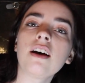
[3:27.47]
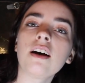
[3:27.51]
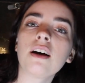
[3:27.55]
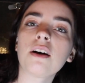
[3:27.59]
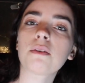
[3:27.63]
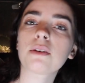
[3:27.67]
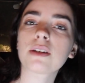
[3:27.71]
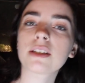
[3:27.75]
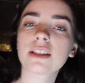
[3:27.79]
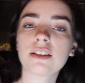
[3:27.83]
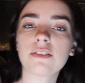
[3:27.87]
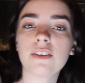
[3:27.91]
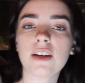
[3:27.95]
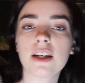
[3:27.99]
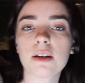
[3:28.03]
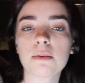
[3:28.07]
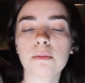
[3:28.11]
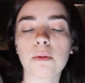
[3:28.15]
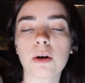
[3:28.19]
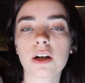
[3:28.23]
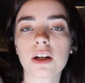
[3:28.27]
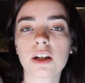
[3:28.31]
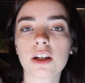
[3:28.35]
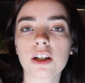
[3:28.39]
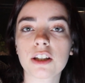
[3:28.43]
Where Savannah
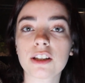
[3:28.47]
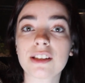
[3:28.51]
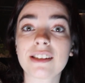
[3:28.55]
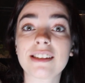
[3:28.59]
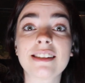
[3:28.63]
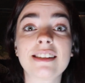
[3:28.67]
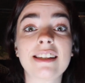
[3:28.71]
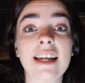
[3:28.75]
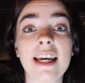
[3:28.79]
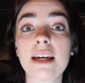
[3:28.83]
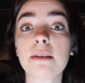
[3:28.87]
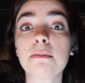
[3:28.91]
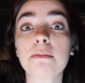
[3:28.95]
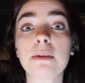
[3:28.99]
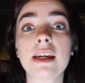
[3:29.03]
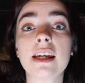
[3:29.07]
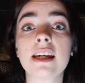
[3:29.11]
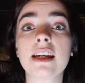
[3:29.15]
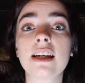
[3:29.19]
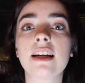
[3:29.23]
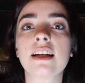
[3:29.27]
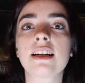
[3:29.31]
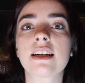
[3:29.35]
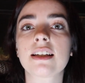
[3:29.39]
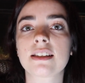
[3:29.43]
monitors stay
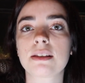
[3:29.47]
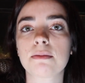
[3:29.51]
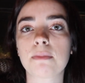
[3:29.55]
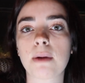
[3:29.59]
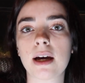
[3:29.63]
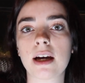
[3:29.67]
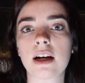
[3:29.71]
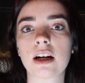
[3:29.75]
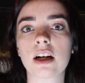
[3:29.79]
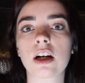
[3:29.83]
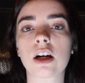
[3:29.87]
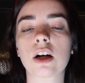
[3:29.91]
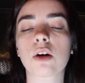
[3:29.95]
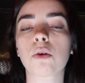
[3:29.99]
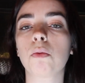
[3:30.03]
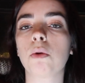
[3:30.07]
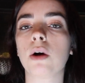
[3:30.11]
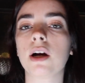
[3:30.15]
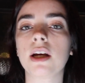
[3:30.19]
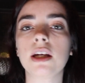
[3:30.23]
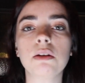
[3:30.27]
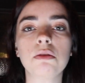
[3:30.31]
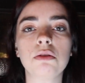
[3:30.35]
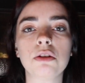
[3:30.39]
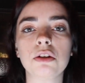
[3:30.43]
mean. It doesn't matter
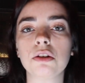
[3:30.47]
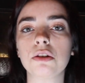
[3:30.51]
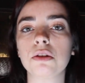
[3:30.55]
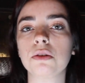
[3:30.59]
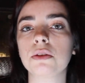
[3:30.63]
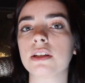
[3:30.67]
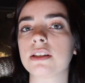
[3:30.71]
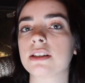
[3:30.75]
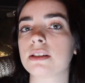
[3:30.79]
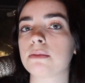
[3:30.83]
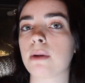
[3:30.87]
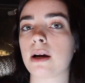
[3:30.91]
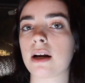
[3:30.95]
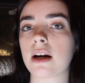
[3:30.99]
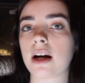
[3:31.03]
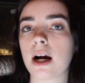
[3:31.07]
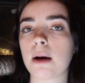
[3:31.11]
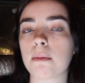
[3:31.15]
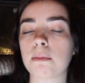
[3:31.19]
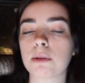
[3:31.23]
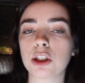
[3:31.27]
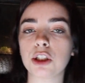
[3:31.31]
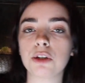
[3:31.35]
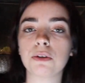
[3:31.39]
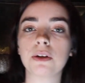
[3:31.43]
what you do, it doesn't matter how
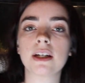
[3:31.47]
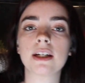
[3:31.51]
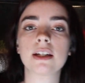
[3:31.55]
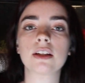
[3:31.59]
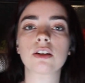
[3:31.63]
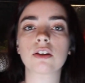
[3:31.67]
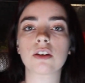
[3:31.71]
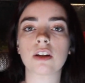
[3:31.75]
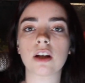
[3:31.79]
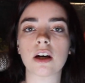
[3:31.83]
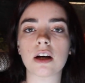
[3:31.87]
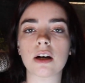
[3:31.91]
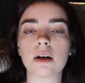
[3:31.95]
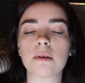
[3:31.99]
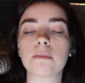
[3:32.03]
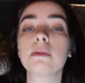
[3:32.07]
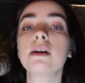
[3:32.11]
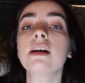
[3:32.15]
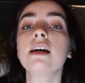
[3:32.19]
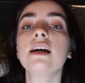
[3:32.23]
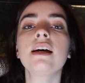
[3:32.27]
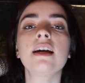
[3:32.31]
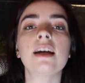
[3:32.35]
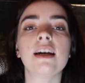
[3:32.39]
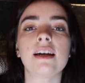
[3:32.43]
much you handle them,
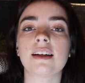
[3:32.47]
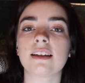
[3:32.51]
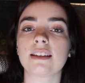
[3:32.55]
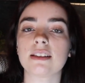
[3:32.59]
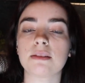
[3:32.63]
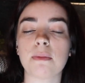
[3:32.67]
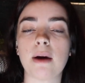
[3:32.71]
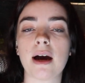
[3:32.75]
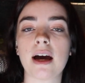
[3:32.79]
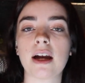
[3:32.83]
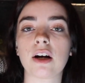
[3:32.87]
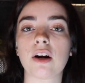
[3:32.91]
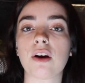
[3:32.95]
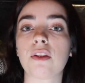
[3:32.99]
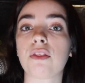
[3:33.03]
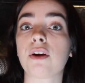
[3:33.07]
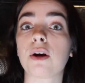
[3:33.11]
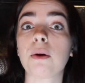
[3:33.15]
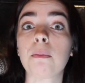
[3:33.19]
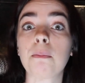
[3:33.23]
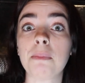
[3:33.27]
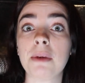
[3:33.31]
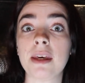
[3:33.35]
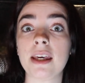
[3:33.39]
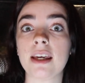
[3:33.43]
it doesn't matter,
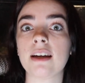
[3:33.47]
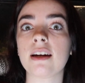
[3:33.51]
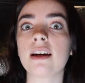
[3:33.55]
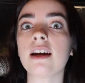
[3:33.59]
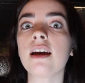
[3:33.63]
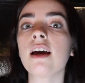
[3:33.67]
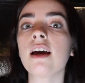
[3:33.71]
they're mean.